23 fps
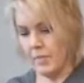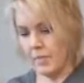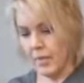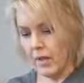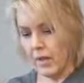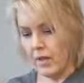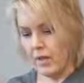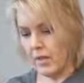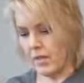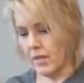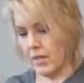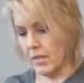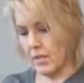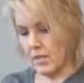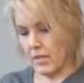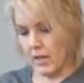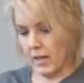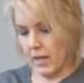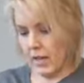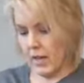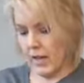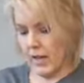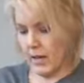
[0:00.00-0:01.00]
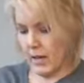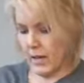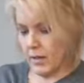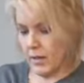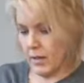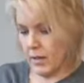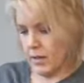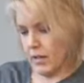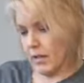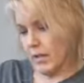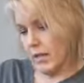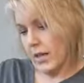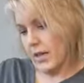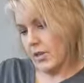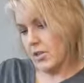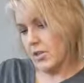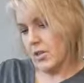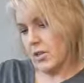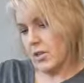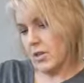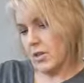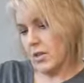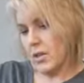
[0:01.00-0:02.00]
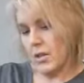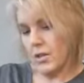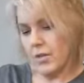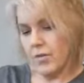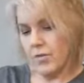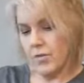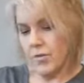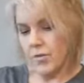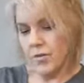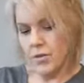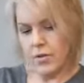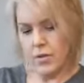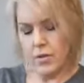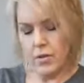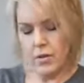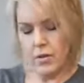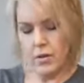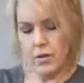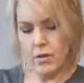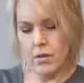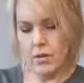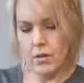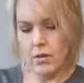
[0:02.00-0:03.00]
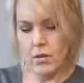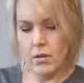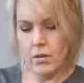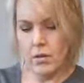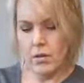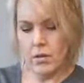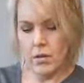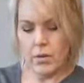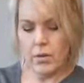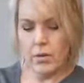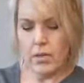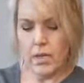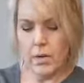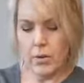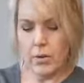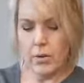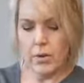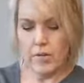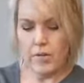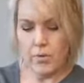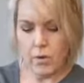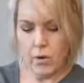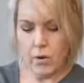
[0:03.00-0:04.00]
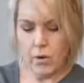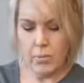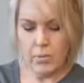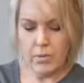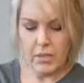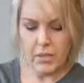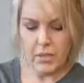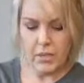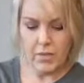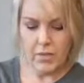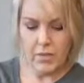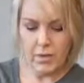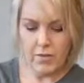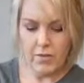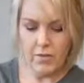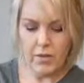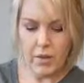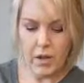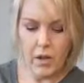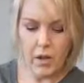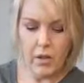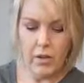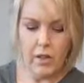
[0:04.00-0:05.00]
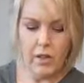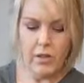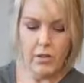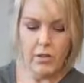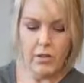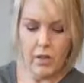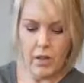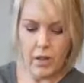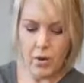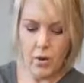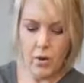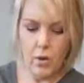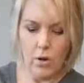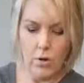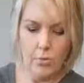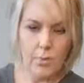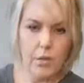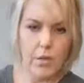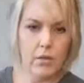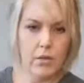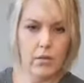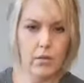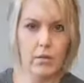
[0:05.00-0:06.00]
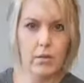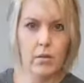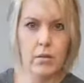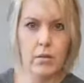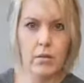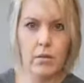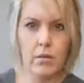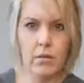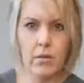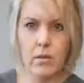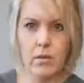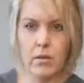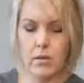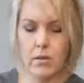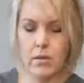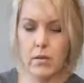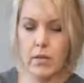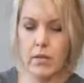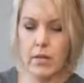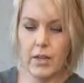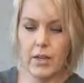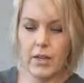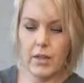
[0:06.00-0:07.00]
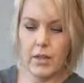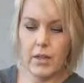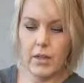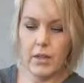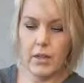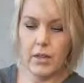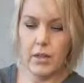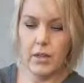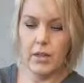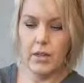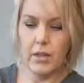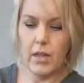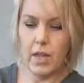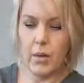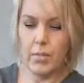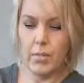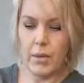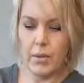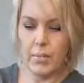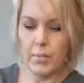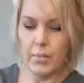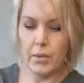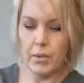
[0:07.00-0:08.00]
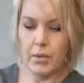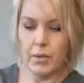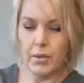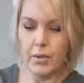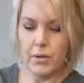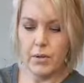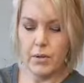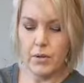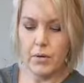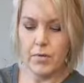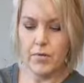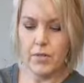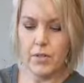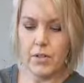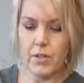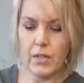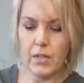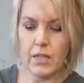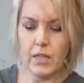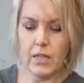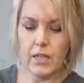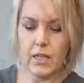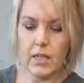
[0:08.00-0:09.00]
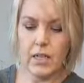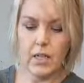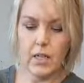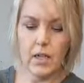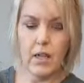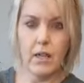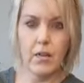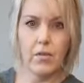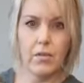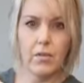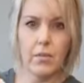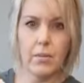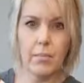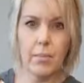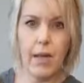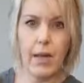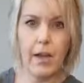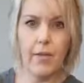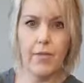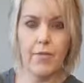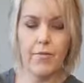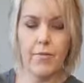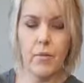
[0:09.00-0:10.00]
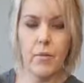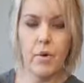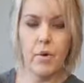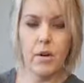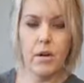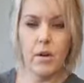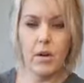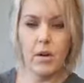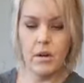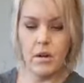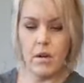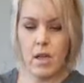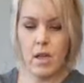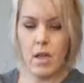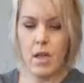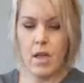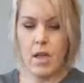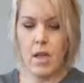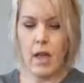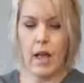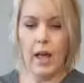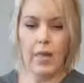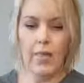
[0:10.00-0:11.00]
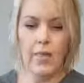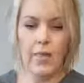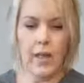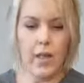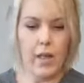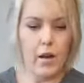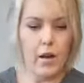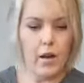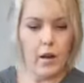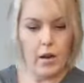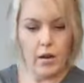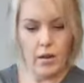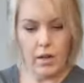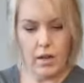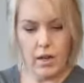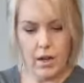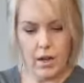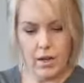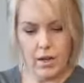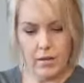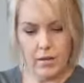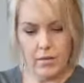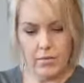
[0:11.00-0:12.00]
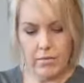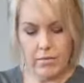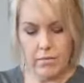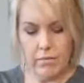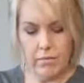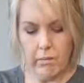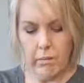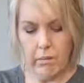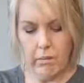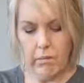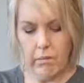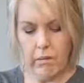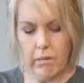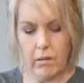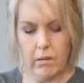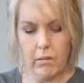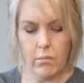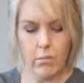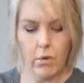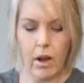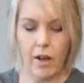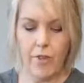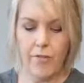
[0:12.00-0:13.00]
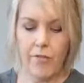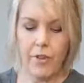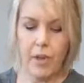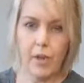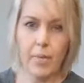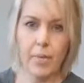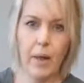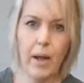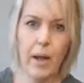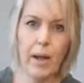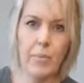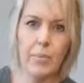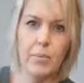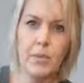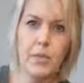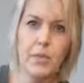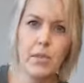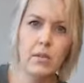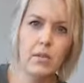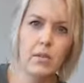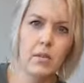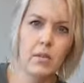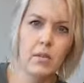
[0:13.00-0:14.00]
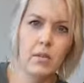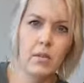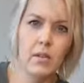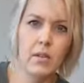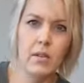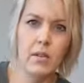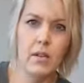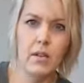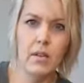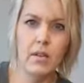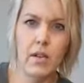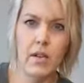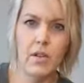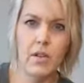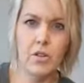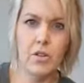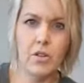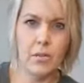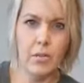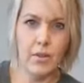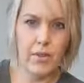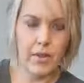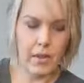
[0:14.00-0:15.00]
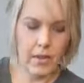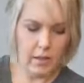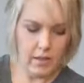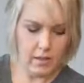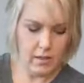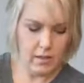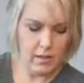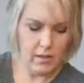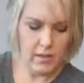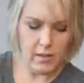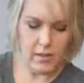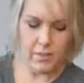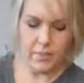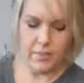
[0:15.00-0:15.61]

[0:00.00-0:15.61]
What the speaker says: This is a collection of decorative orbs. This should fall under the orb collection. These come in blue for $16 a bag of 4, and they are kind of raffia wrapped. Not sure what that is.